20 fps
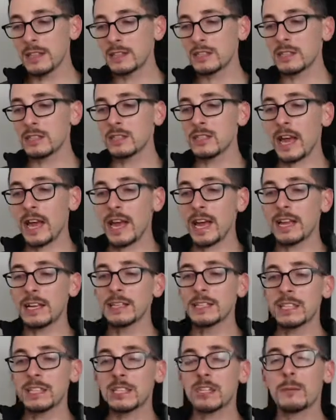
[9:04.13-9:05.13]
this is a
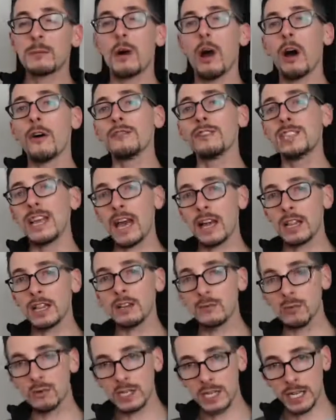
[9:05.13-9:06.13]
system of daily
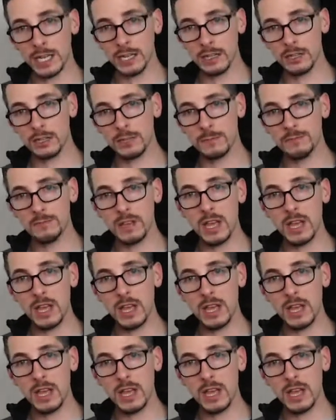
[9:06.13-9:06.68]
routines